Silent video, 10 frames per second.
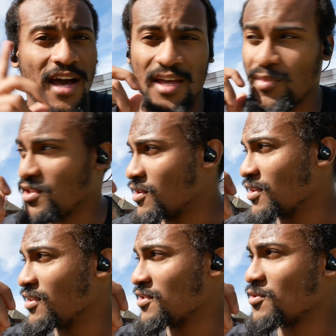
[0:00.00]
I'd be
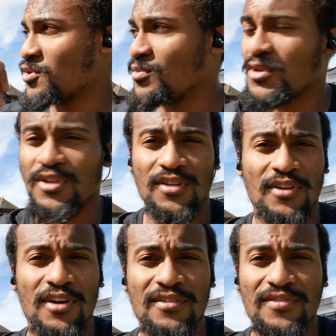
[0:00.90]
turning the social mode on and
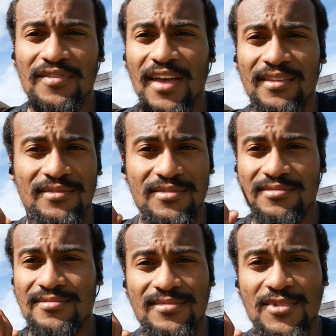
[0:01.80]
off and
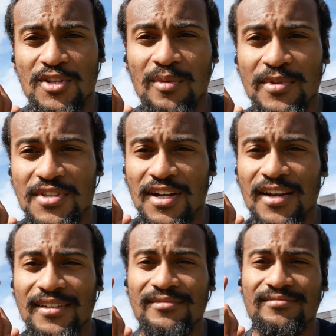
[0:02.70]
stop and
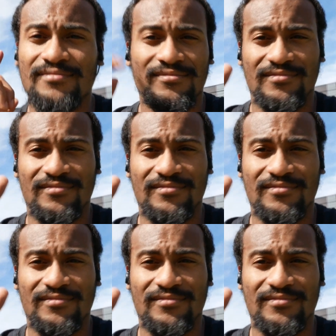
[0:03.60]
starting